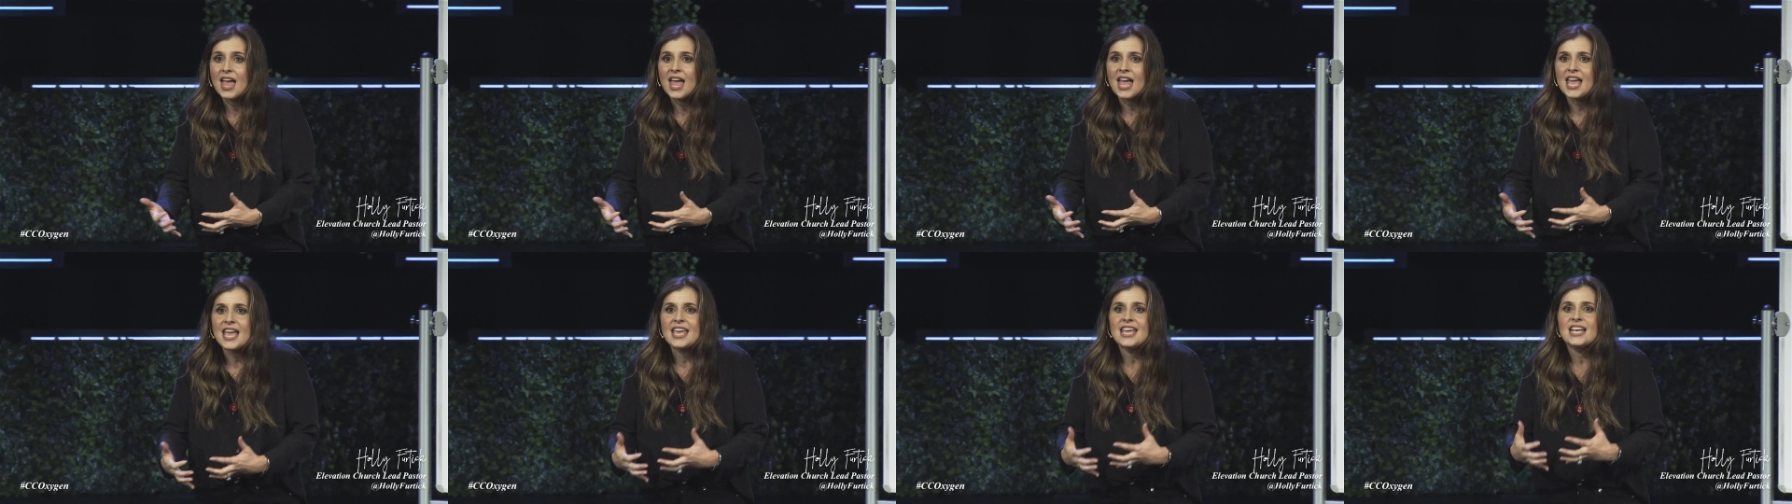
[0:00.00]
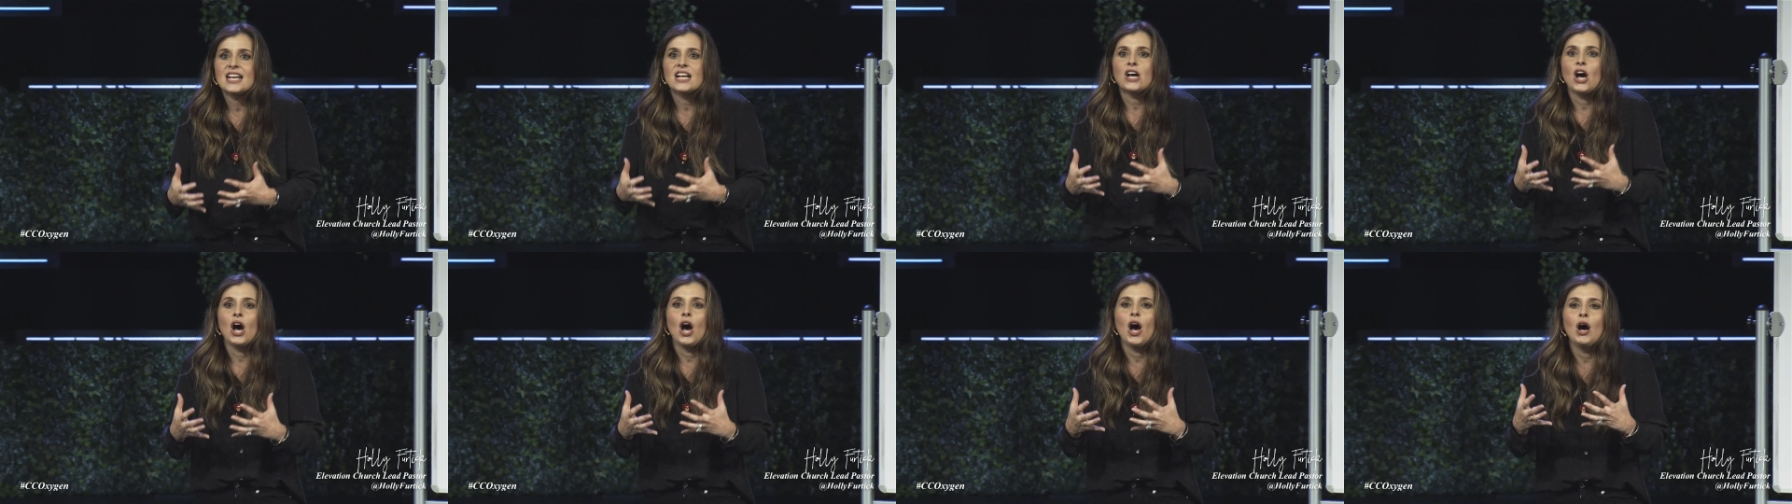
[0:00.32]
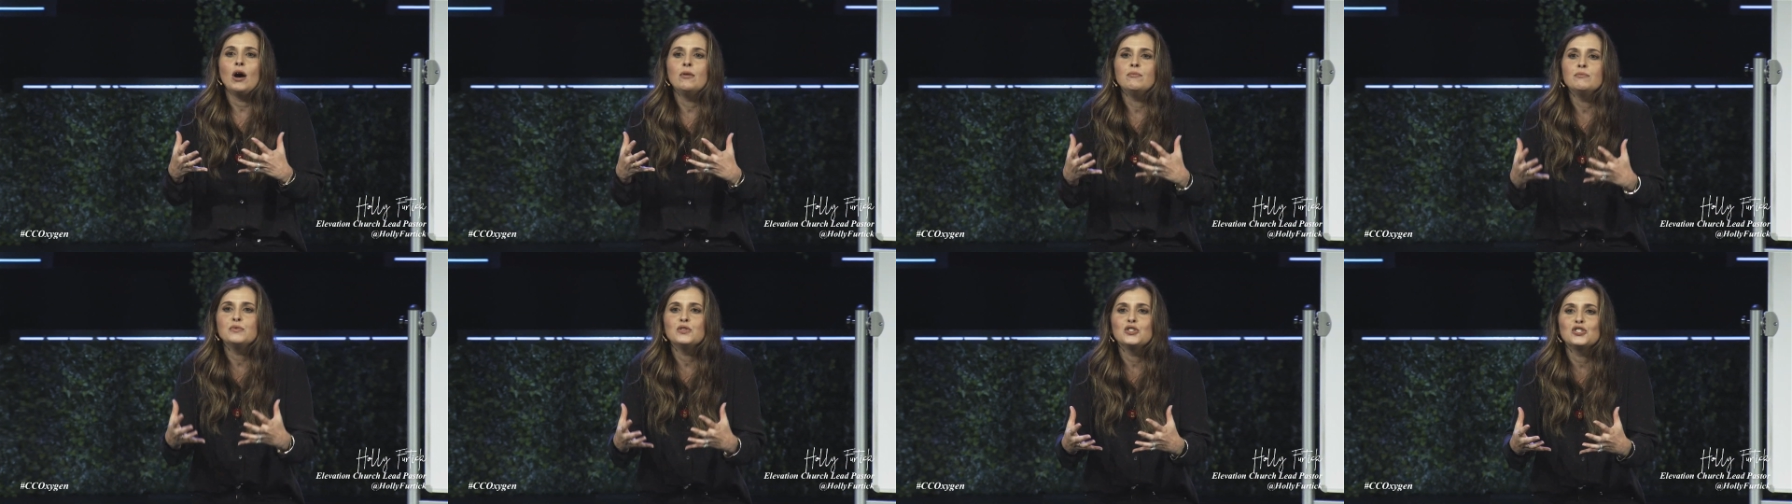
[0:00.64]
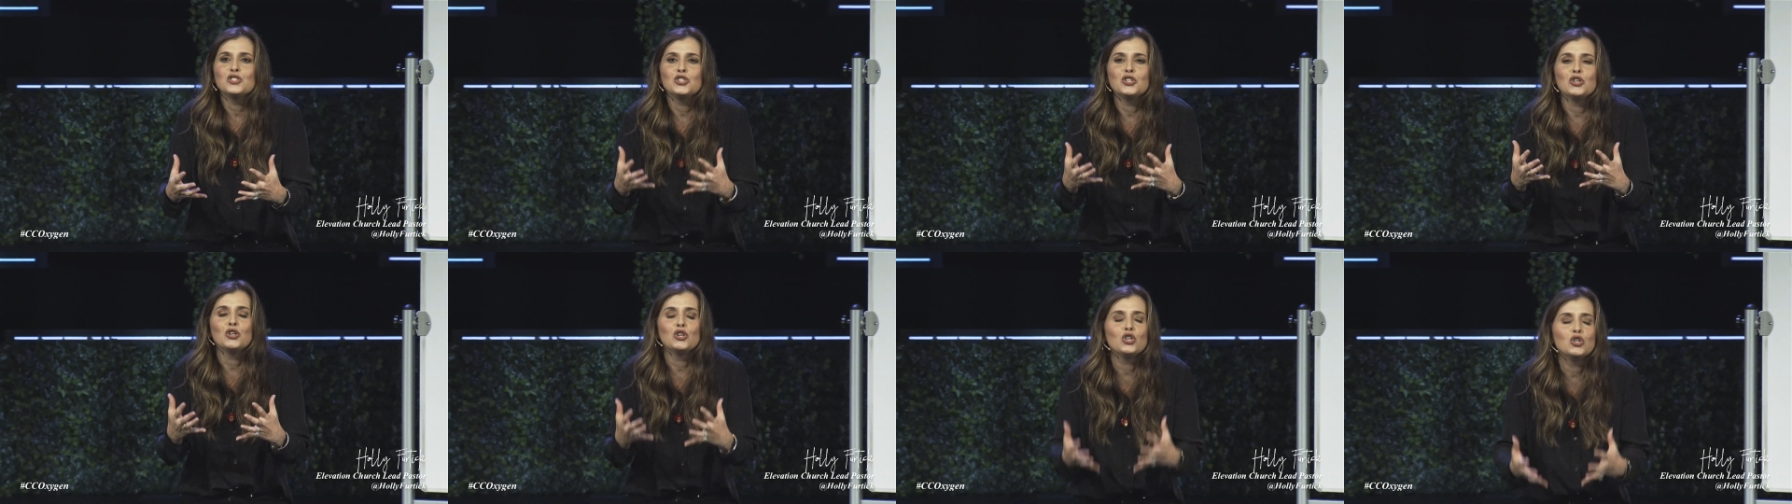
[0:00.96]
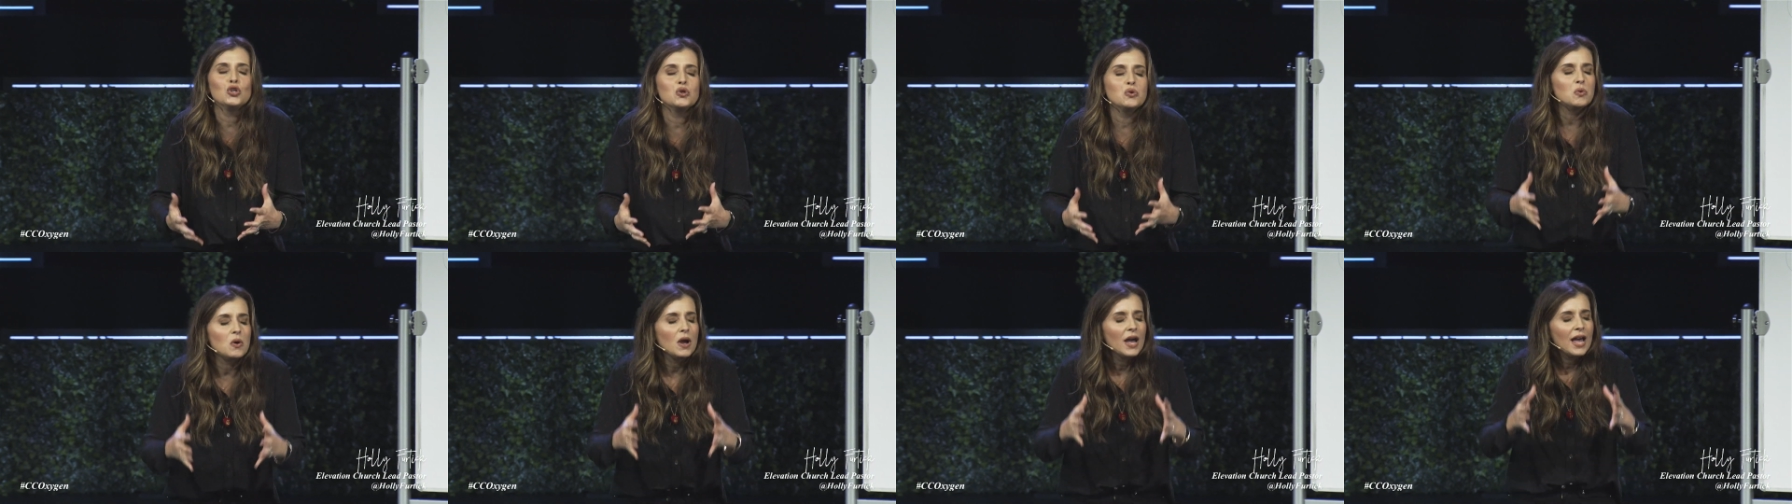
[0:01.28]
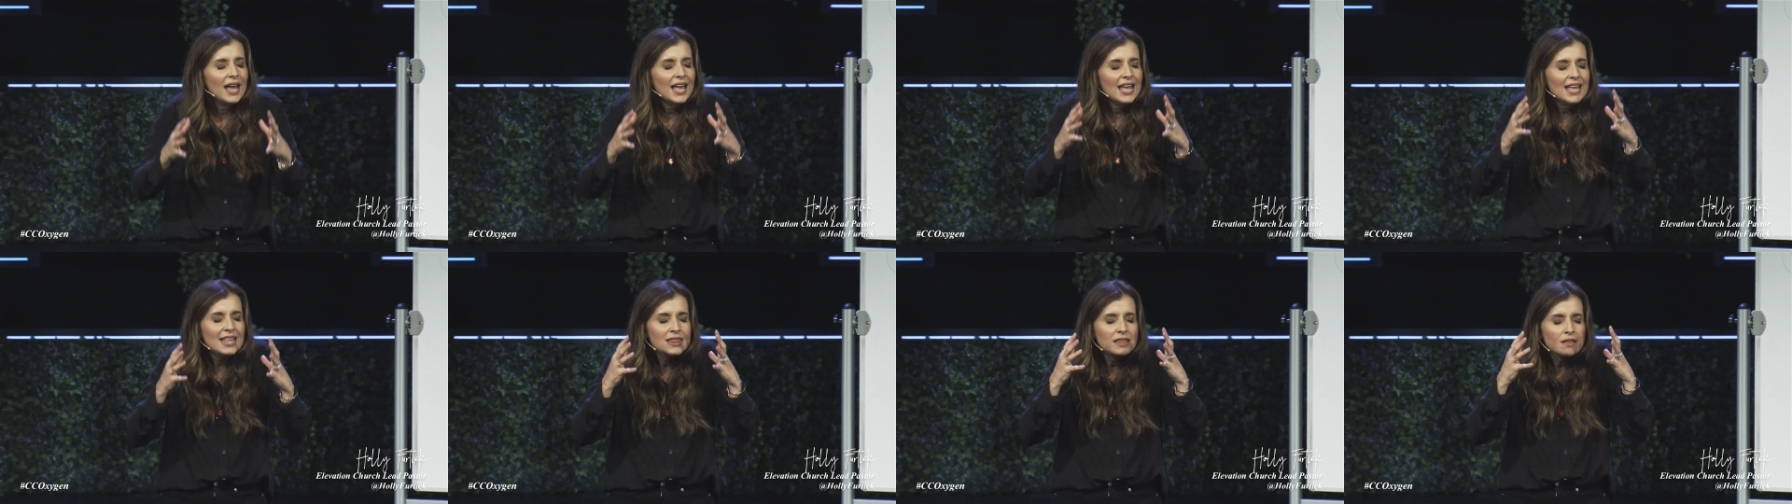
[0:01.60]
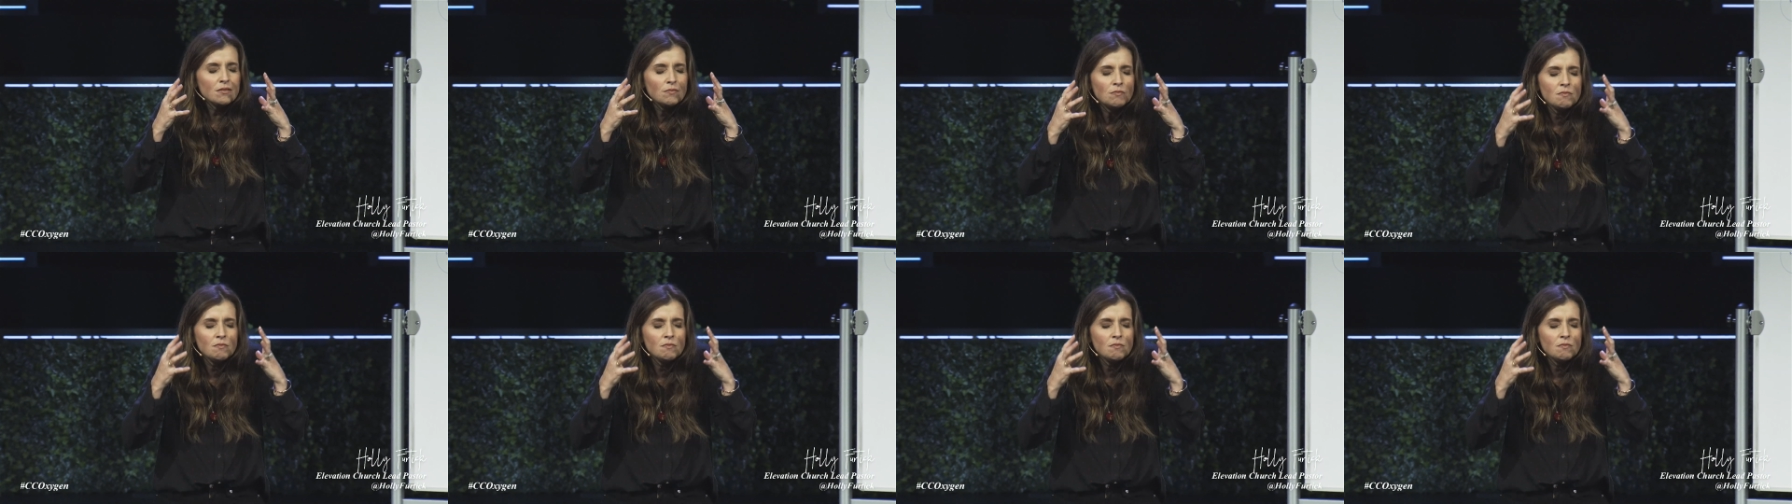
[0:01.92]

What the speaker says: He comes to you in the